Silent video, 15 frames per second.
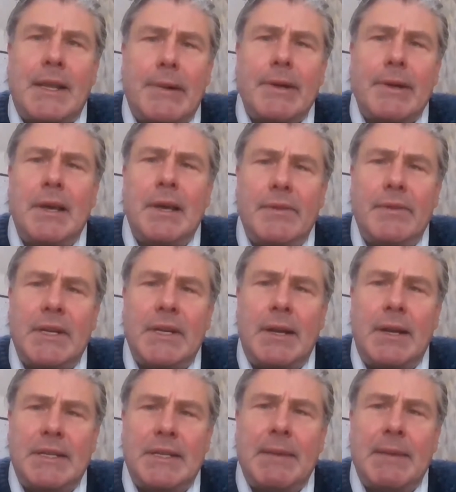current
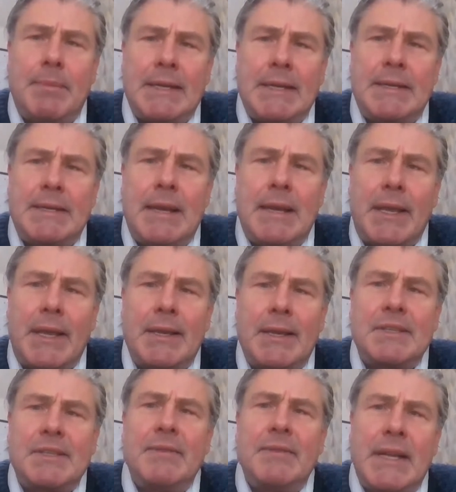COVID-19 pandemic
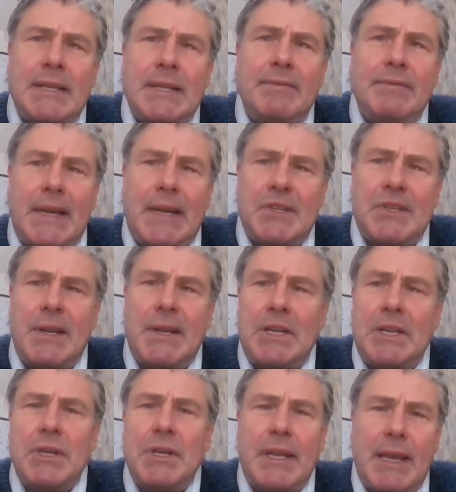has given
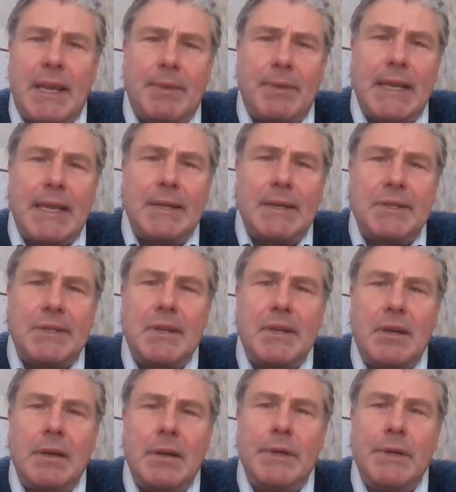anti-vaccination campaigners